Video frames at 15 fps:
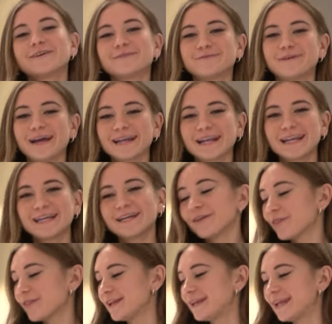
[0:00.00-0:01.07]
Finally,
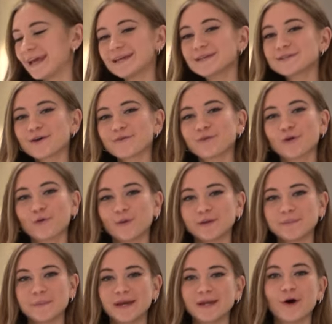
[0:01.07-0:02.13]
the legs of the
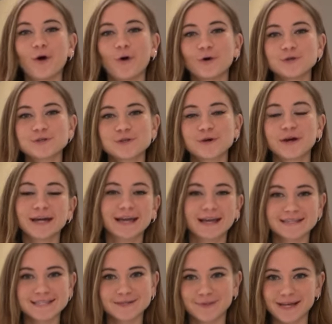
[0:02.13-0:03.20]
Quinn bed are also a
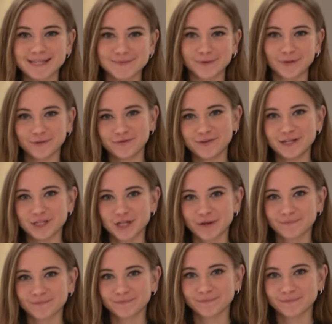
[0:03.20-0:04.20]
customizable feature.